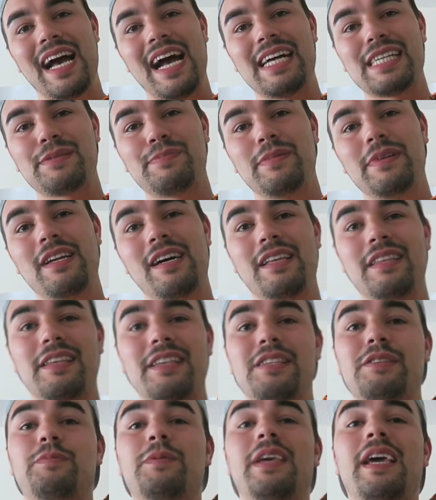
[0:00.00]
Last but not
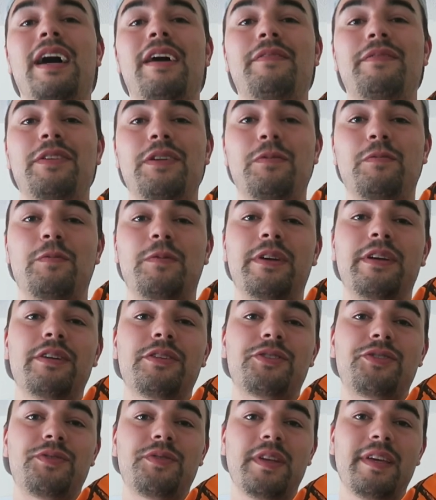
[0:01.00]
least, we have the
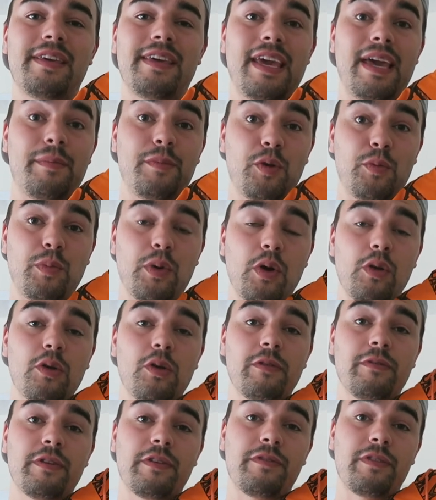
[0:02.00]
Realtree camo
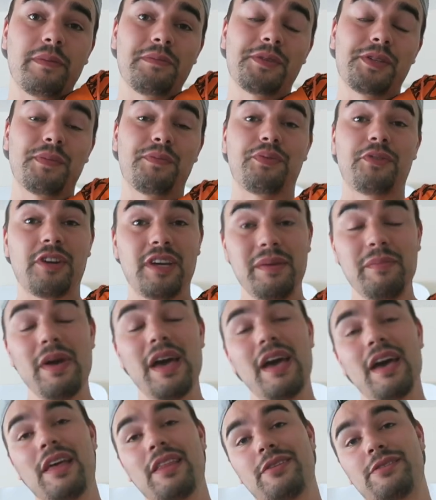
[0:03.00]
pullover from
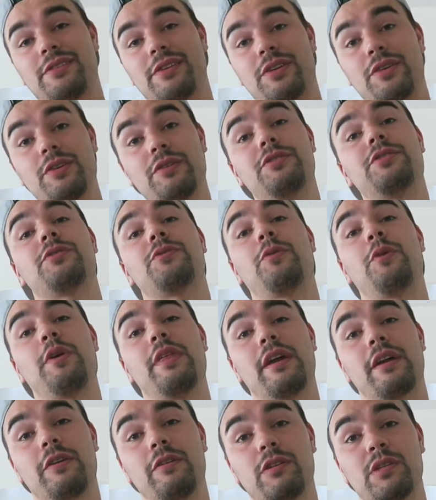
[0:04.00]
Supreme. There's a good
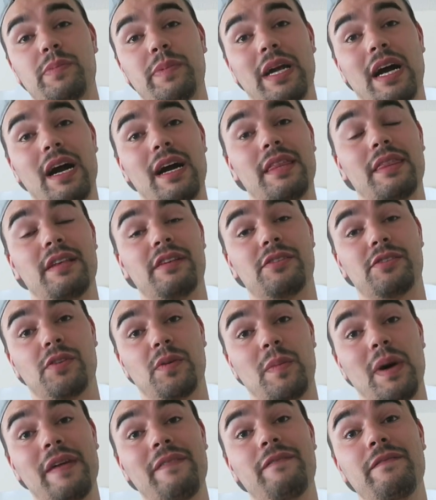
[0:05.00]
story that goes behind this.
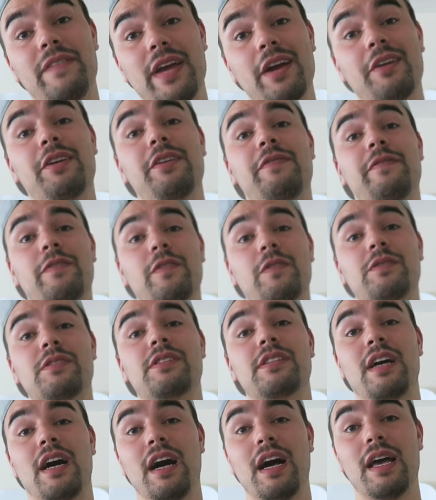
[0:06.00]
So my very
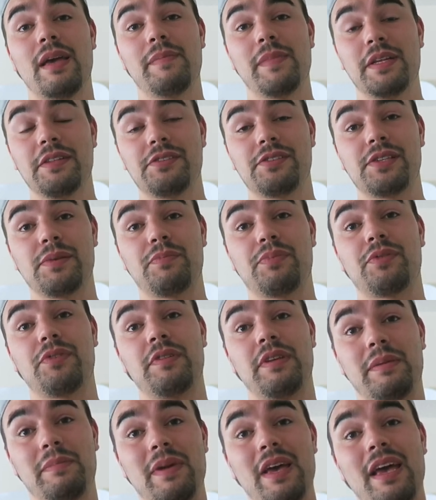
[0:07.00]
first time in
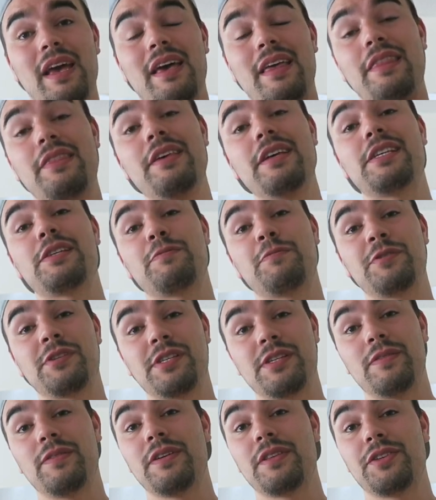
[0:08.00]
Supreme, this was
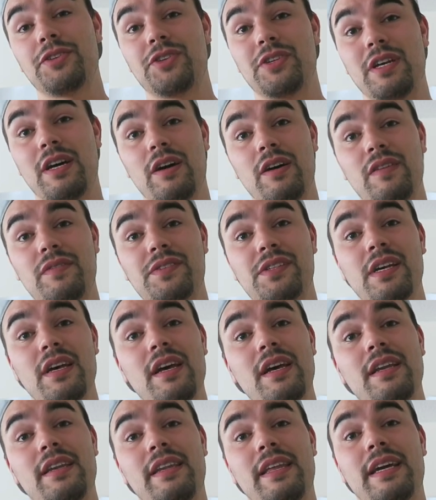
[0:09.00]
still on the shelves
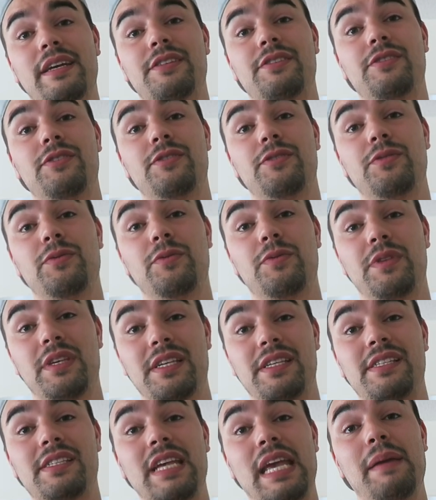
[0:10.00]
next to
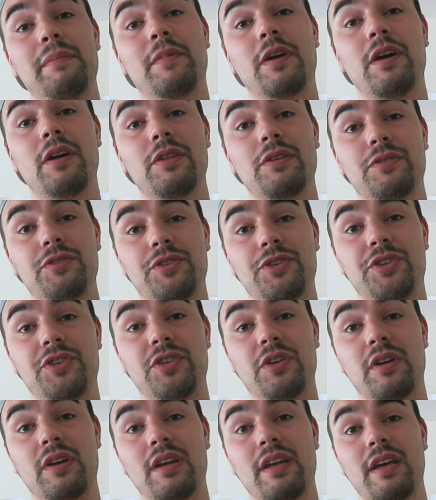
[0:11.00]
the same colored
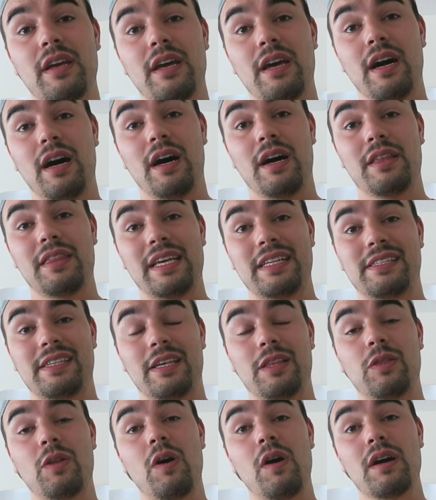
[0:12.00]
shirt that's
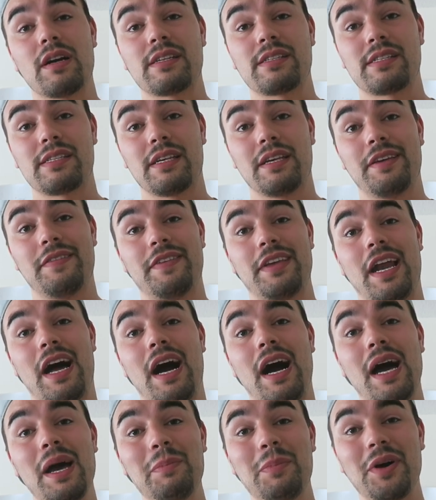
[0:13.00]
a long sleeve, and
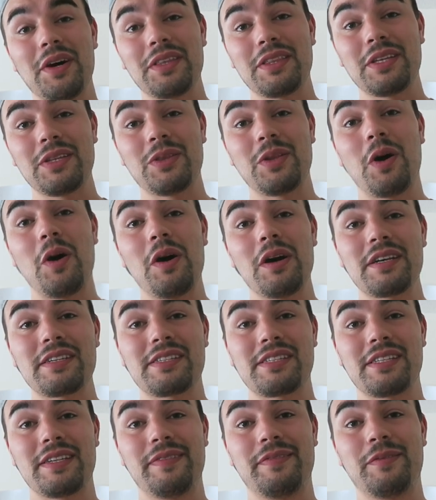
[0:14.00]
I bought the long
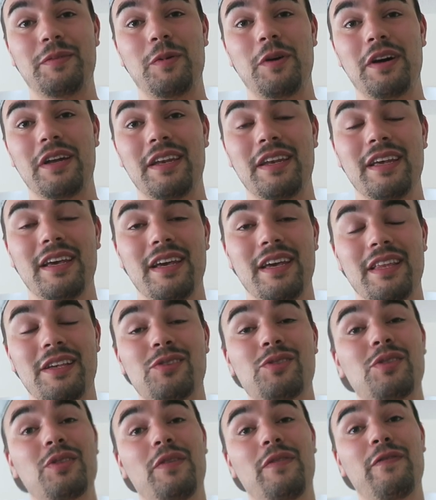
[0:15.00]
sleeved one.
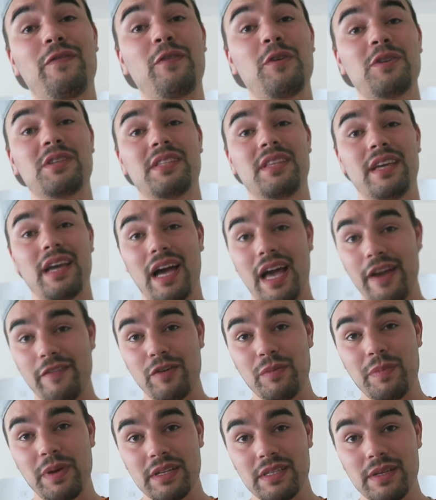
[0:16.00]
This is the first thing I
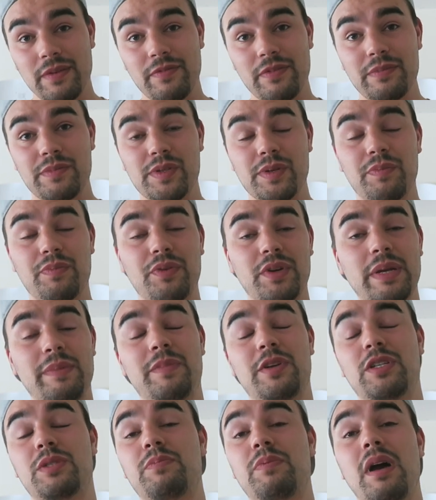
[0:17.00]
ever picked up from
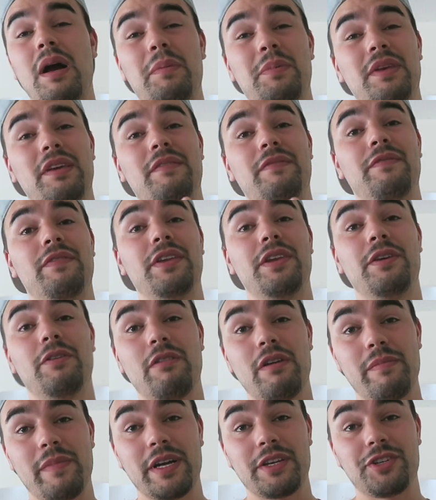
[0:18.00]
Supreme. There's probably a
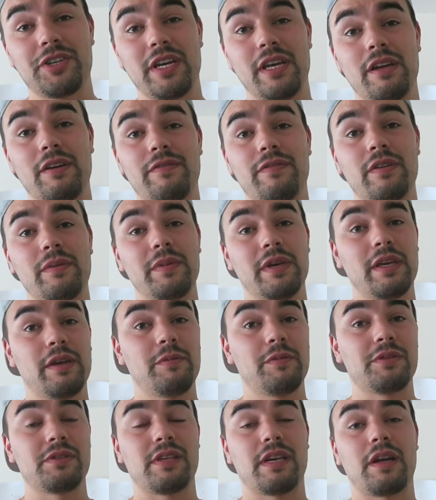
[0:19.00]
video on my channel from it.
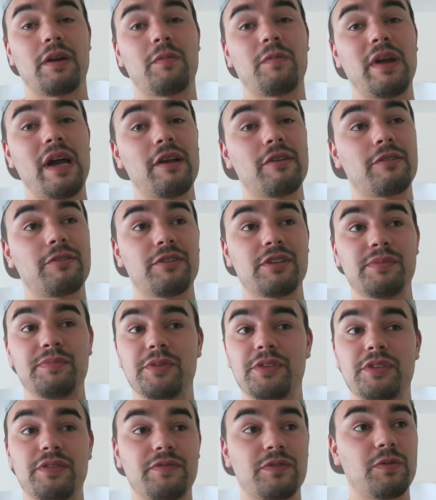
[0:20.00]
It was like around
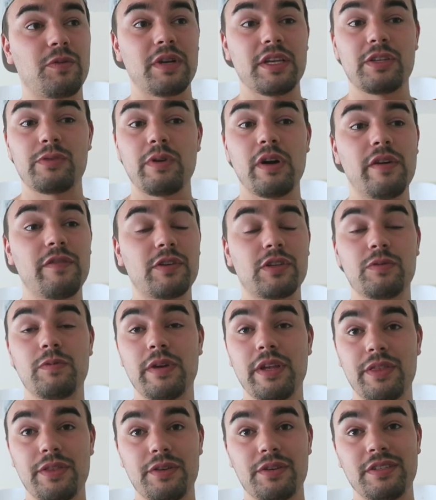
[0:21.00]
Christmas of 2012 or
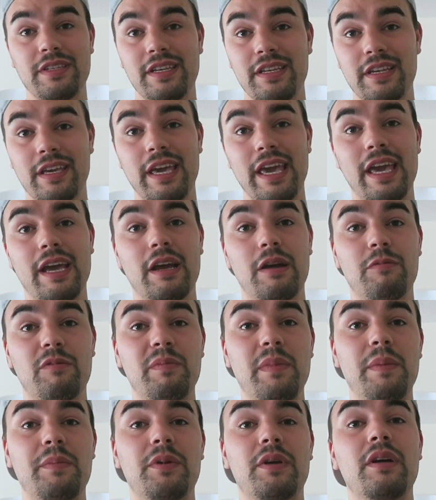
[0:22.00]
2013, can't
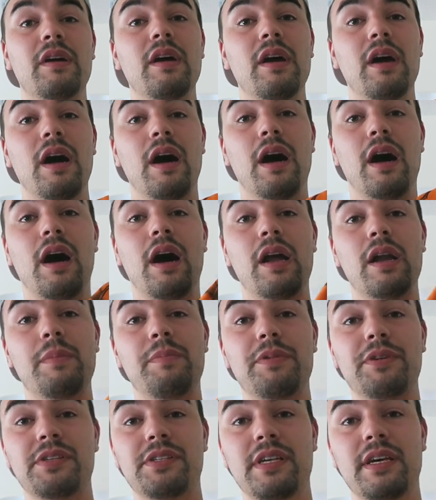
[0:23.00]
remember
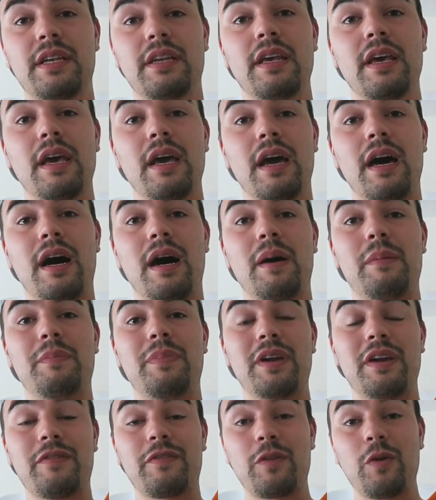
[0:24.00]
100%,
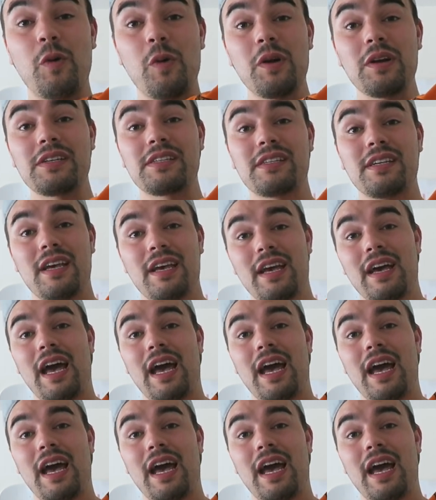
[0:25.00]
but of course,